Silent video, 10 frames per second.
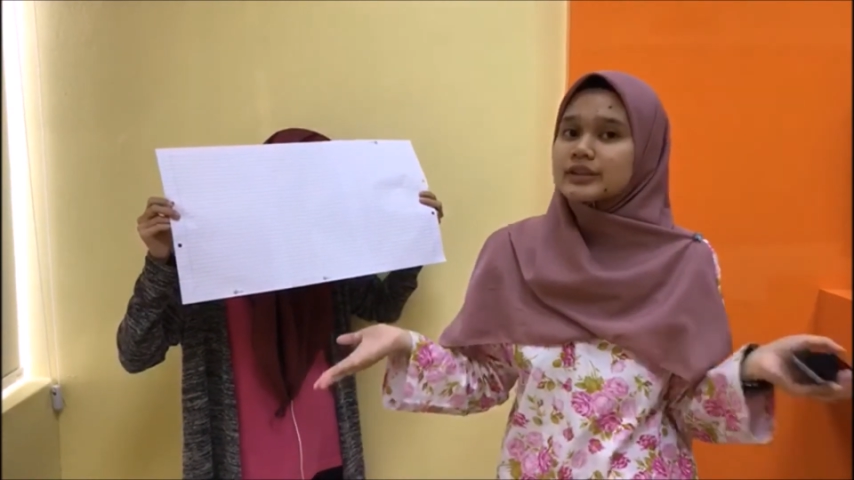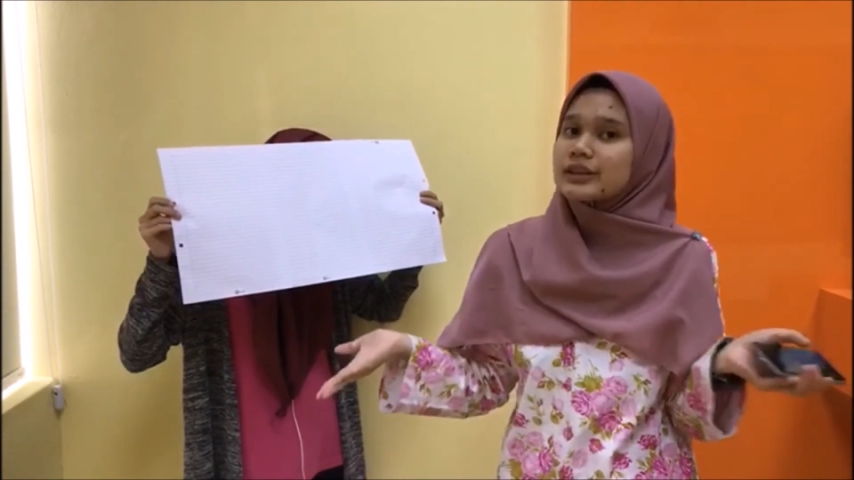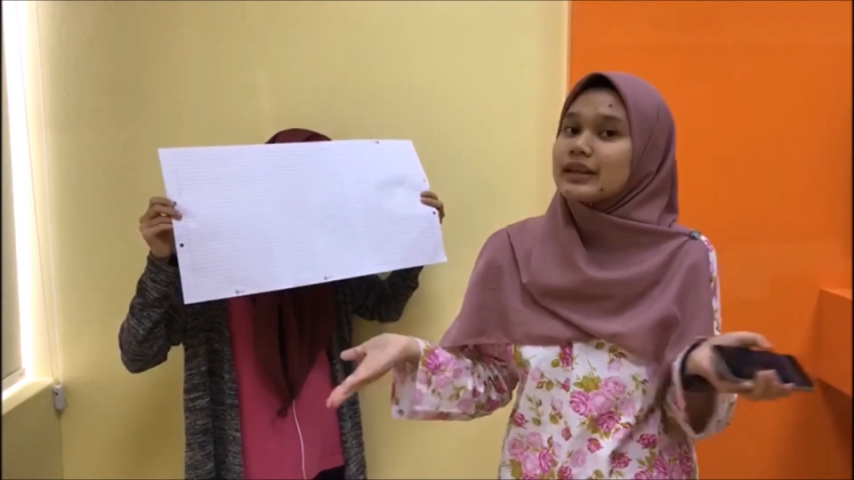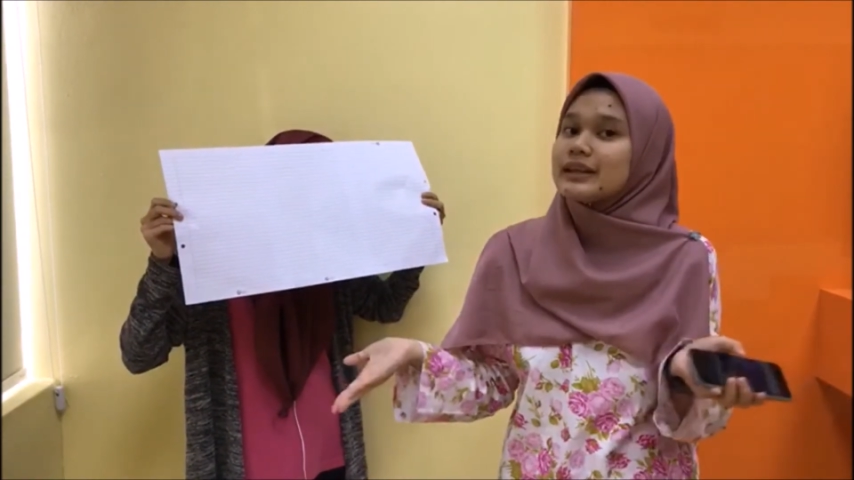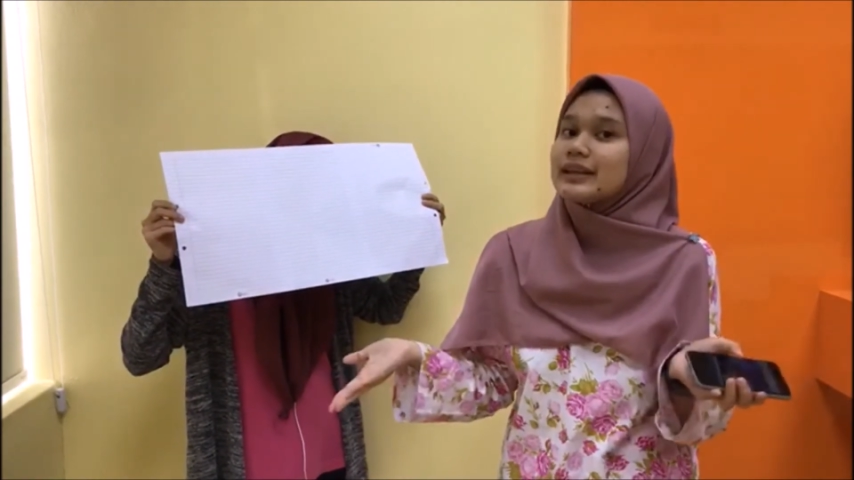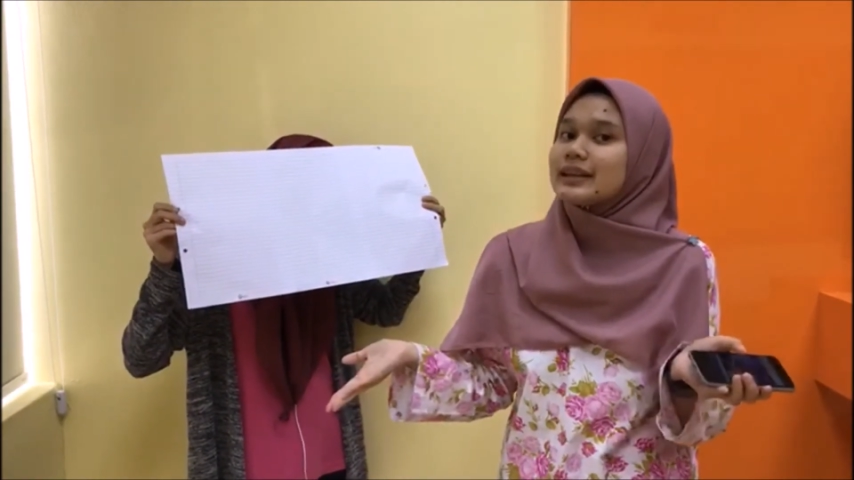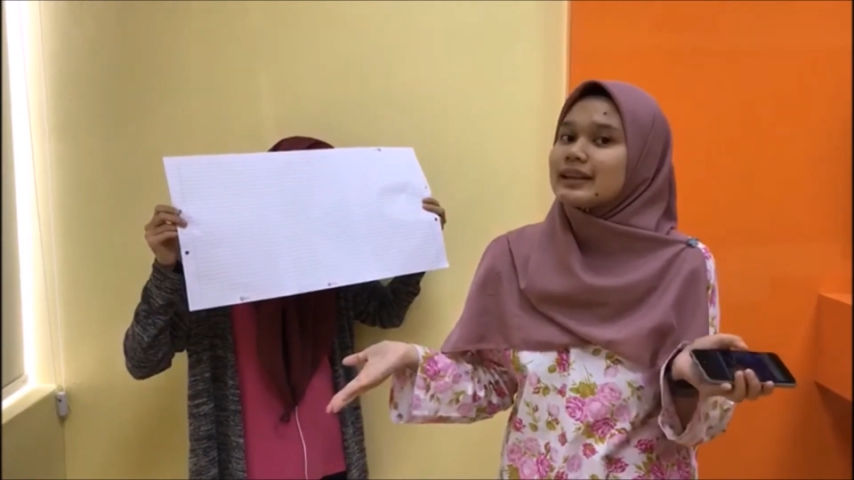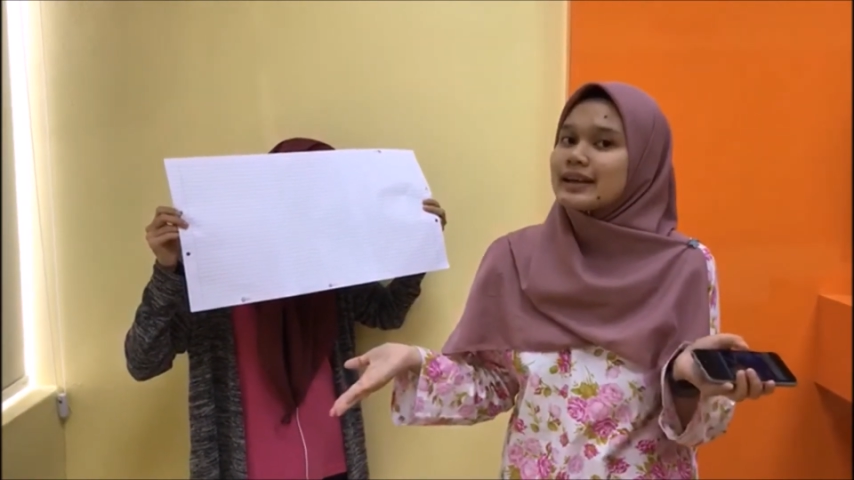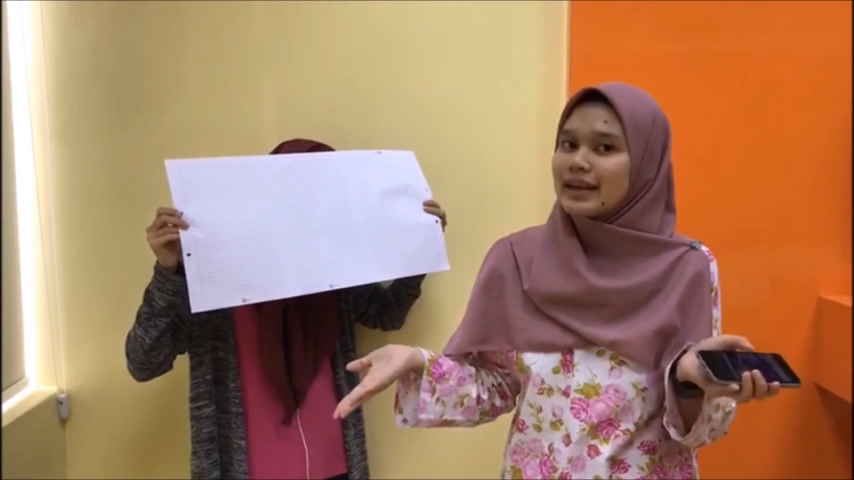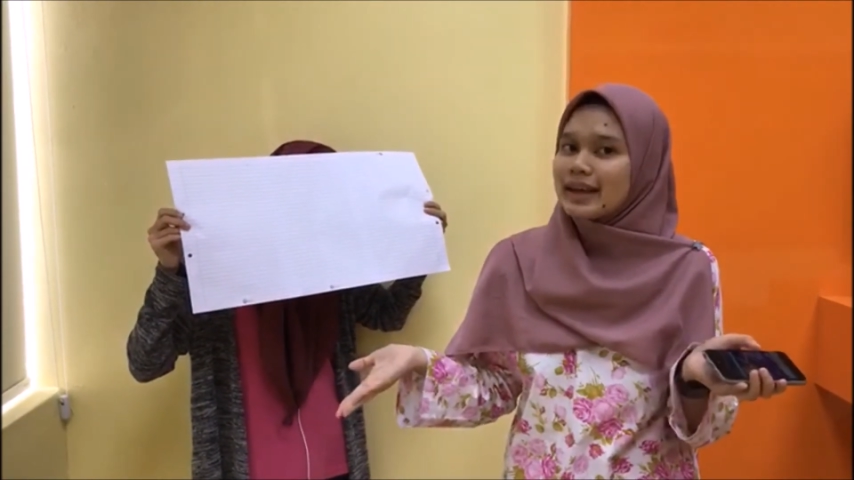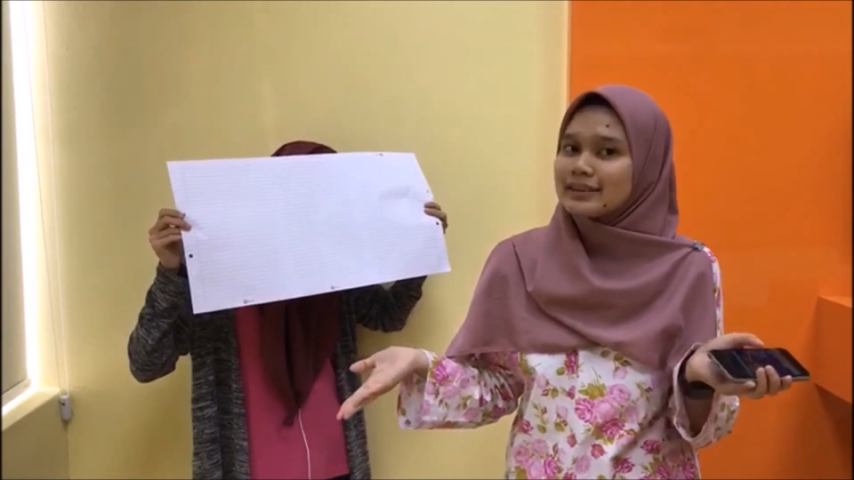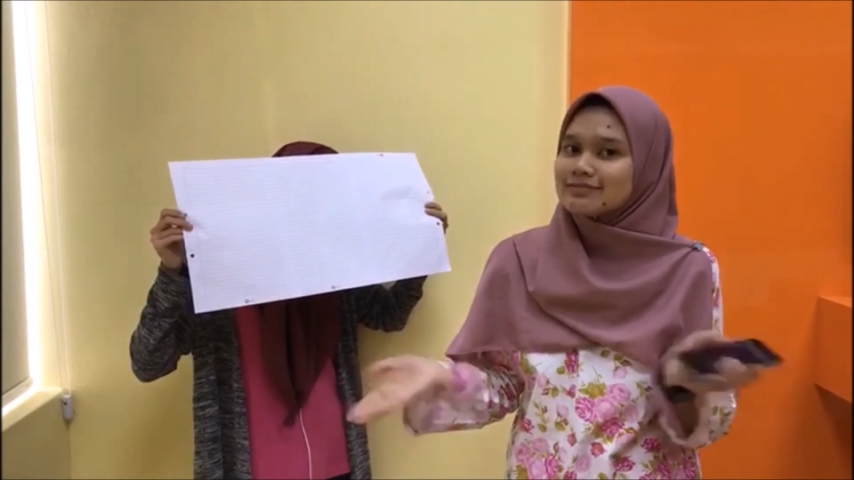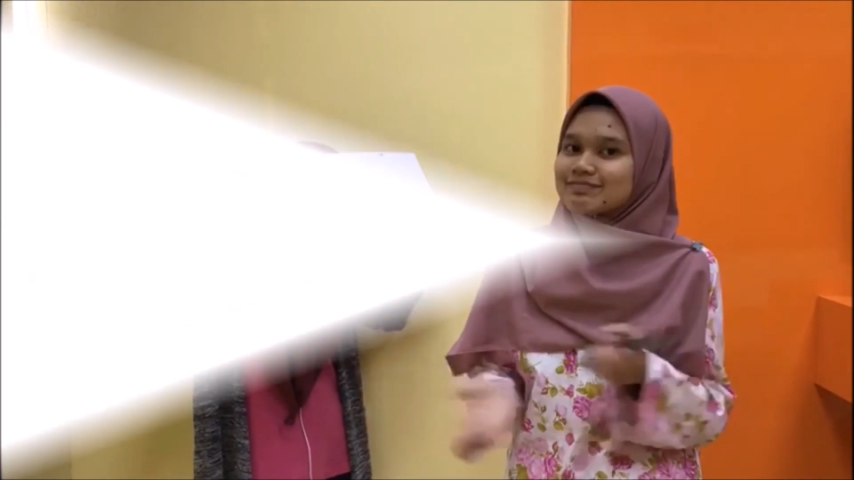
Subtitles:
So think it again.